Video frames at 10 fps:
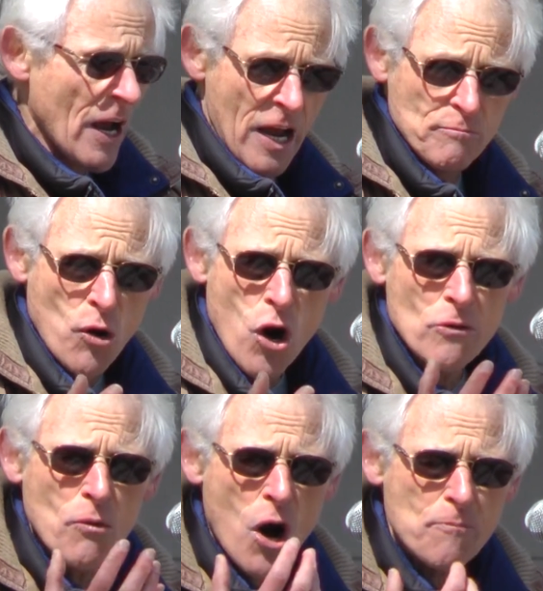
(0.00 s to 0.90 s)
And
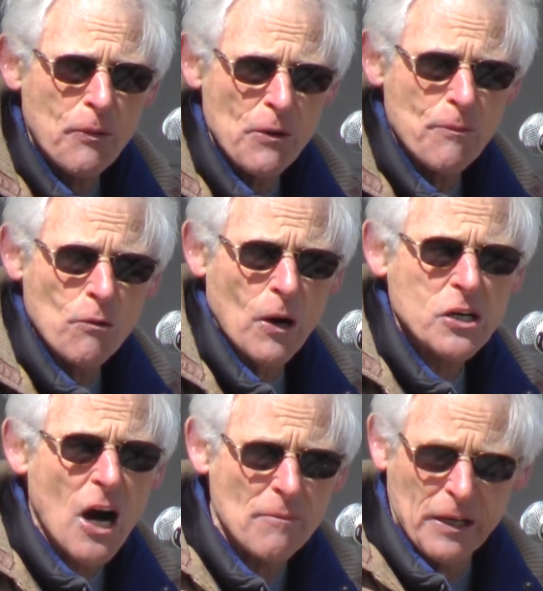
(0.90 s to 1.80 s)
more people
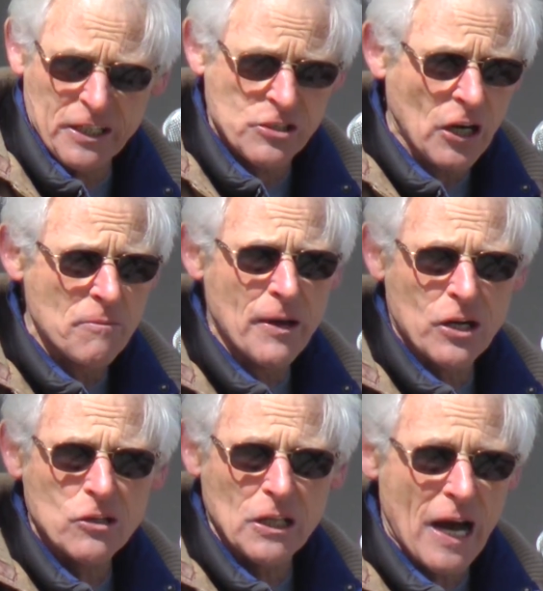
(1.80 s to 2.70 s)
were coming into the
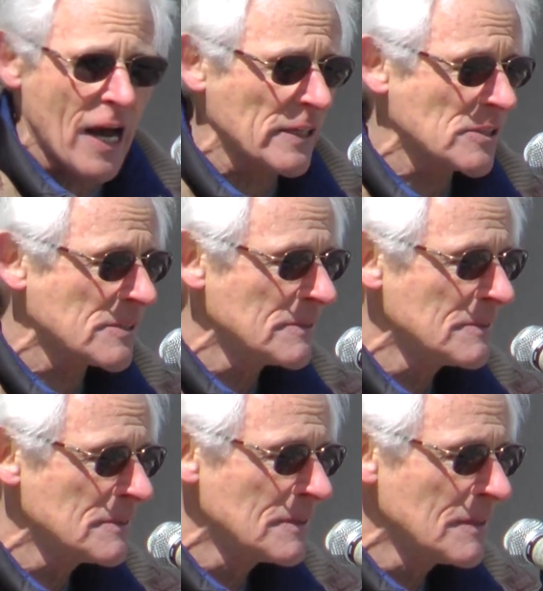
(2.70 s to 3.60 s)
middle class.
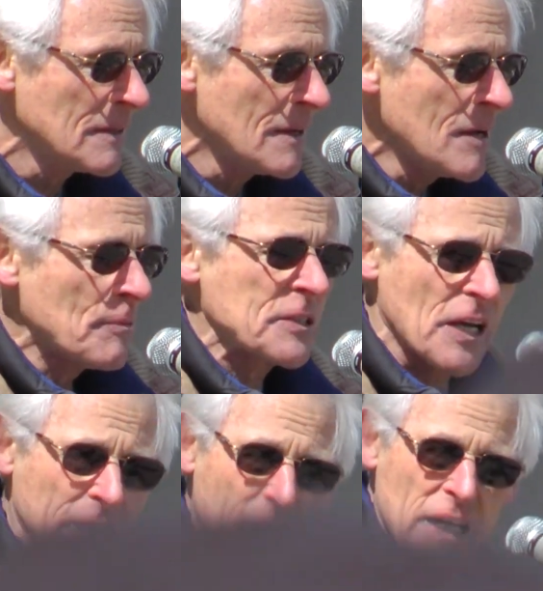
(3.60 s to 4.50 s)
But
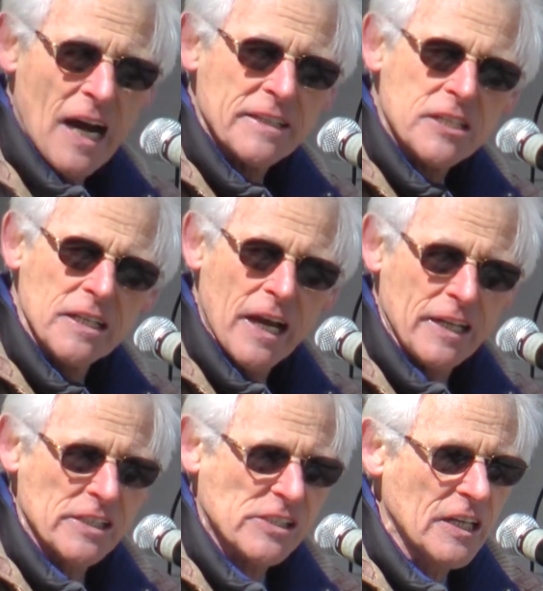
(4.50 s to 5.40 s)
then in the
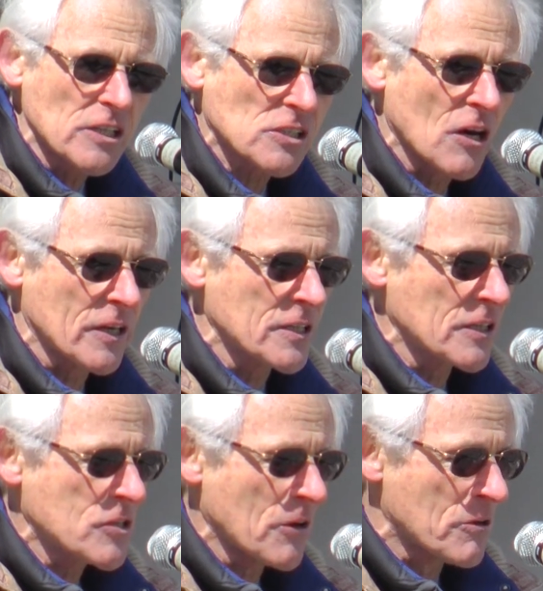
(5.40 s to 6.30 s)
1980s, things started
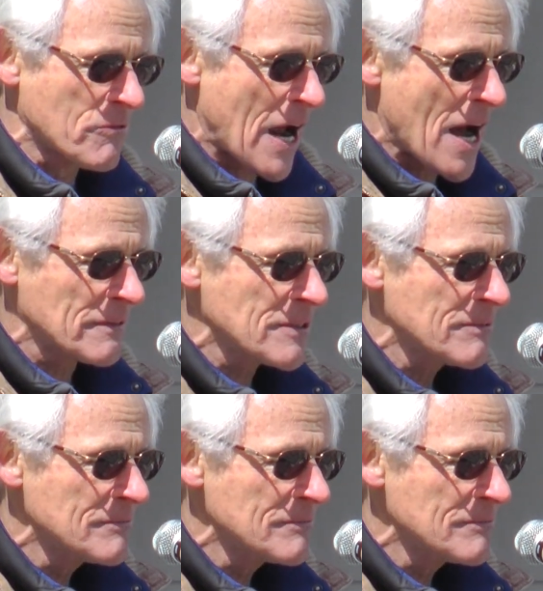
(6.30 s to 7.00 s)
to turn around.